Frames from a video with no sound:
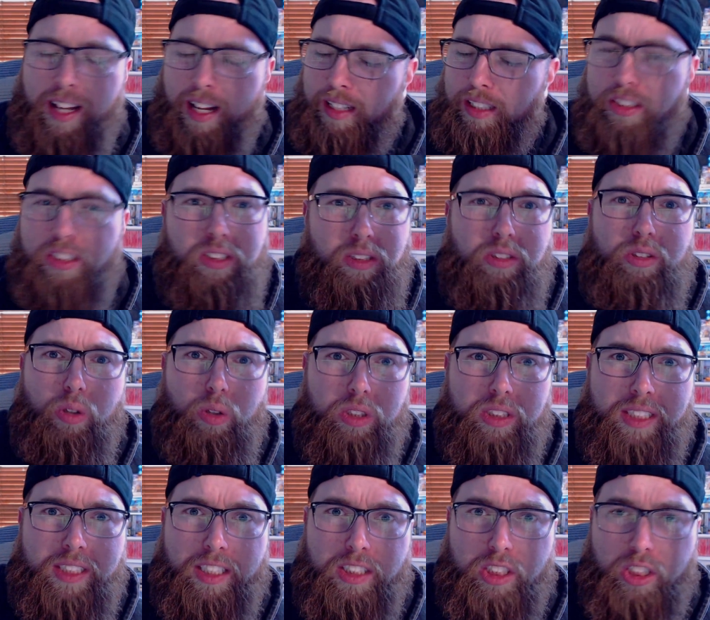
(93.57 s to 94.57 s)
it's the
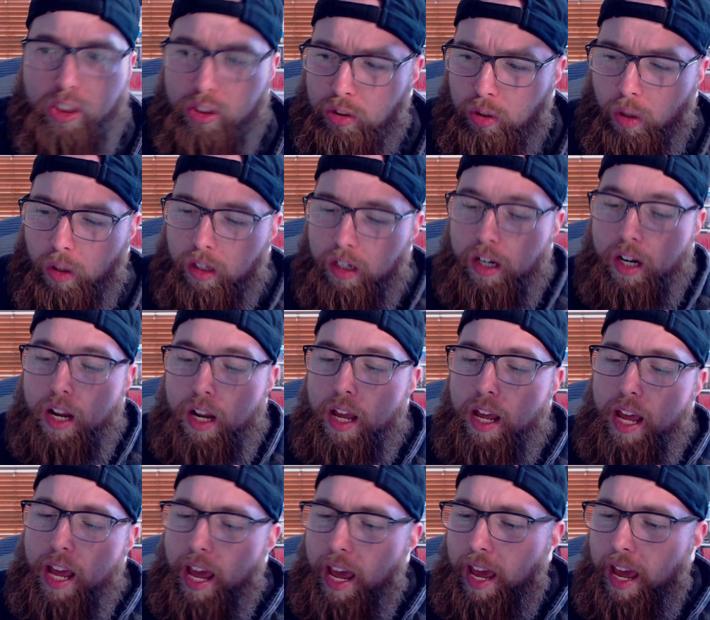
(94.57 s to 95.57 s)
DualSense controller.
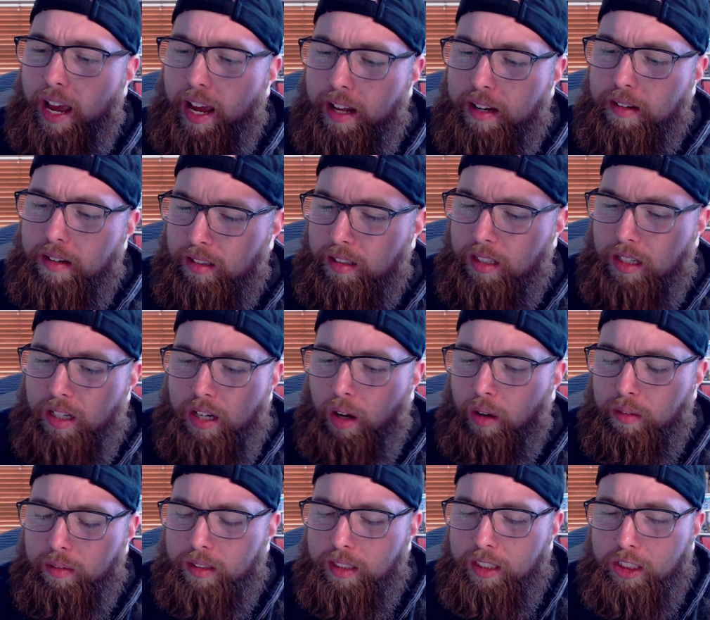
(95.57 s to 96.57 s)
And you
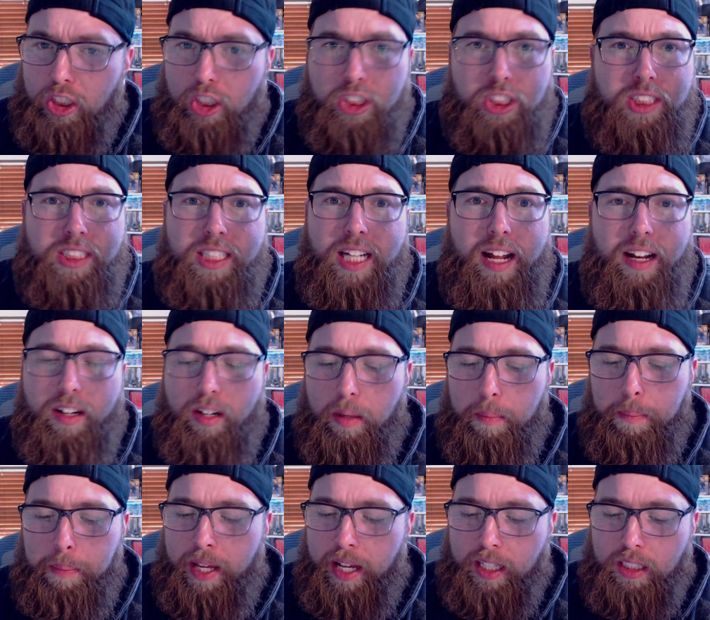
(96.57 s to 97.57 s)
know, it's your
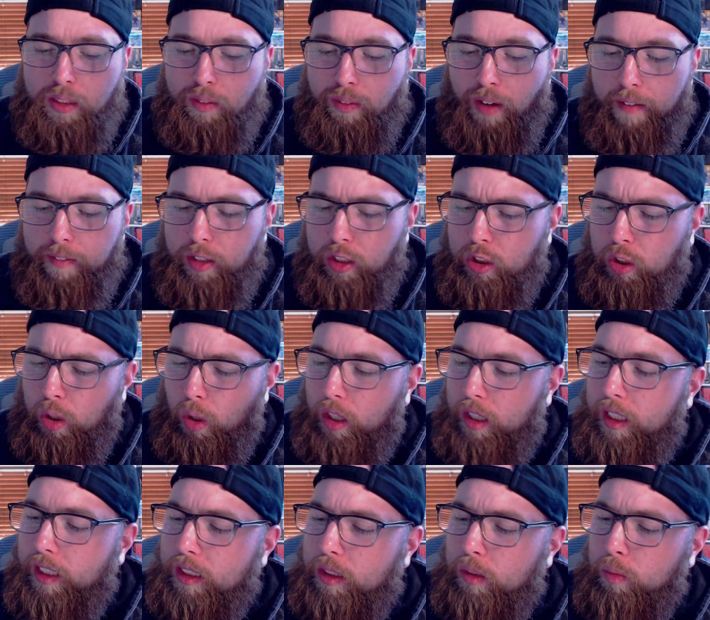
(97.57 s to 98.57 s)
standard PS5 controller.
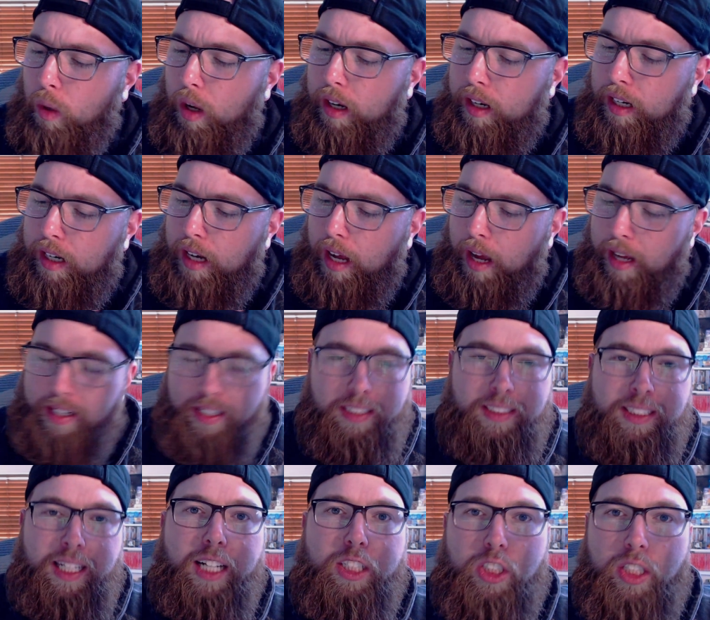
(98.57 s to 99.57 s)
This one
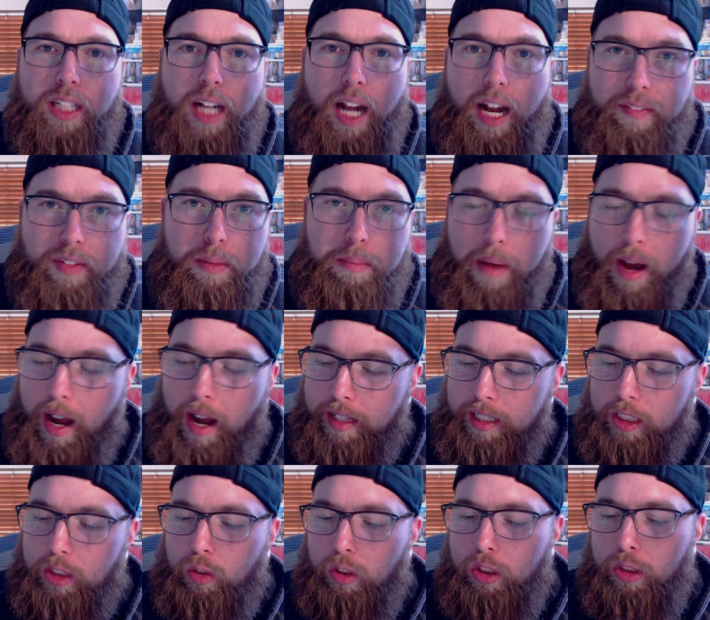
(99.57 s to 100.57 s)
is actually not even mine.
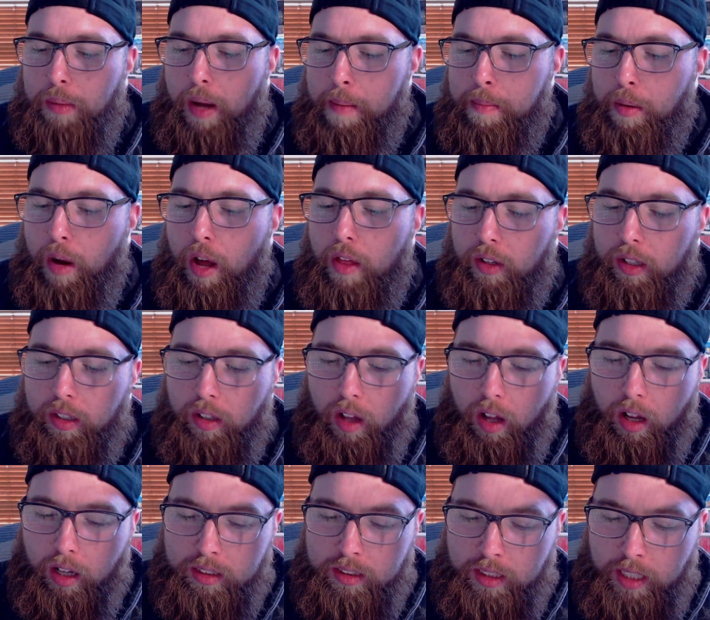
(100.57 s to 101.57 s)
This one's my
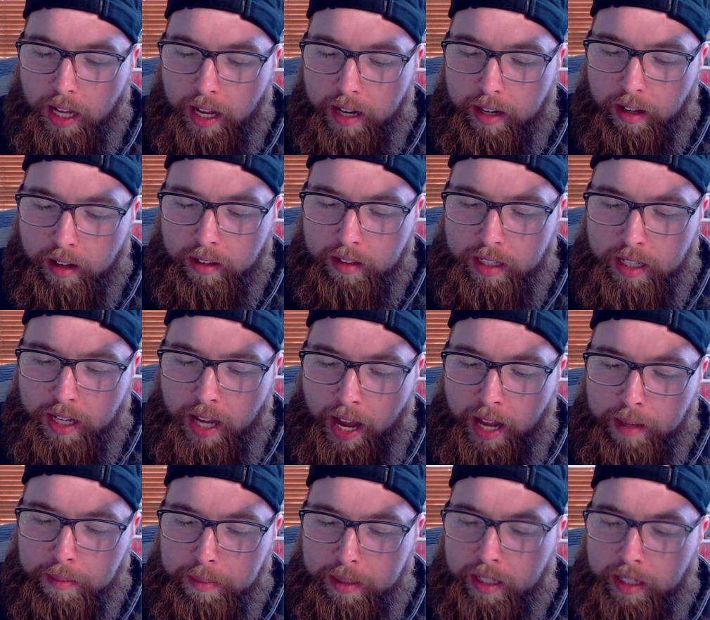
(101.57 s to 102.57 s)
brother-in-law's that he
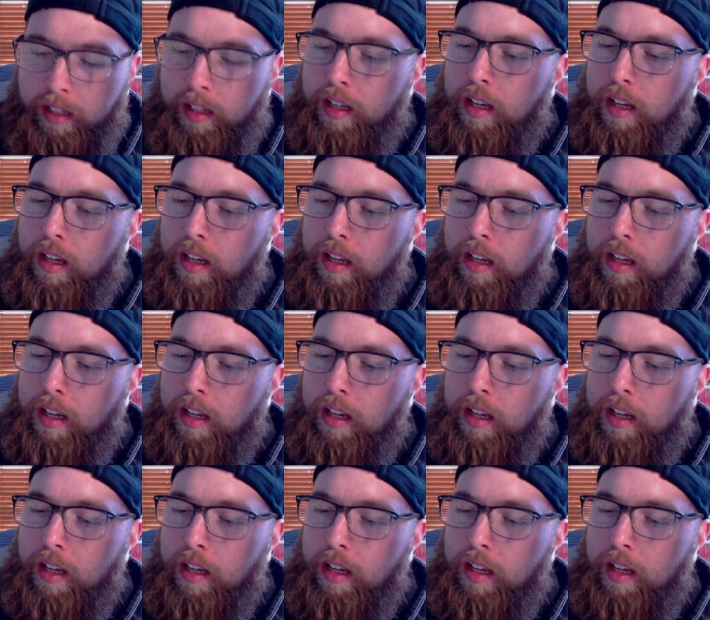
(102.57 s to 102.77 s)
had me